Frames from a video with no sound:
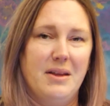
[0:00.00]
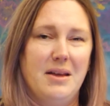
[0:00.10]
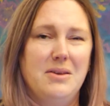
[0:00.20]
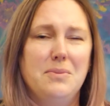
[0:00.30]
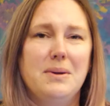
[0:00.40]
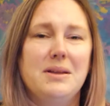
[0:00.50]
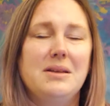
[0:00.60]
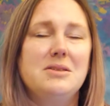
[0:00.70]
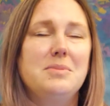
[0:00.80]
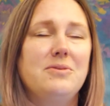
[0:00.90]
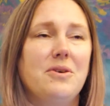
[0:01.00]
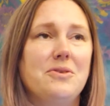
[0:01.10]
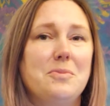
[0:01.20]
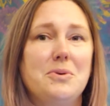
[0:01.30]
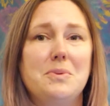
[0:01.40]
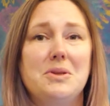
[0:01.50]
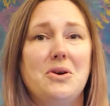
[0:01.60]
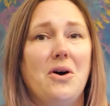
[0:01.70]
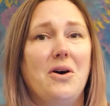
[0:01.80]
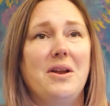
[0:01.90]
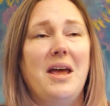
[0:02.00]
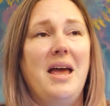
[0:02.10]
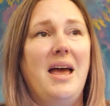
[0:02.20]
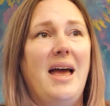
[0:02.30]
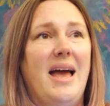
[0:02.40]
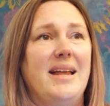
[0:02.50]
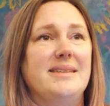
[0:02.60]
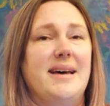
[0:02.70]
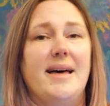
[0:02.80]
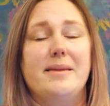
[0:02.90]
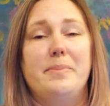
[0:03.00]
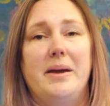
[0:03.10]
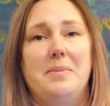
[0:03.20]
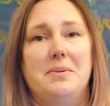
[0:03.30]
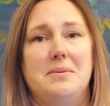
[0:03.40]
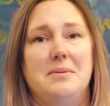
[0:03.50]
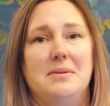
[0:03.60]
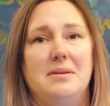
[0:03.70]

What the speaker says: Are you willing to be vulnerable with God and other people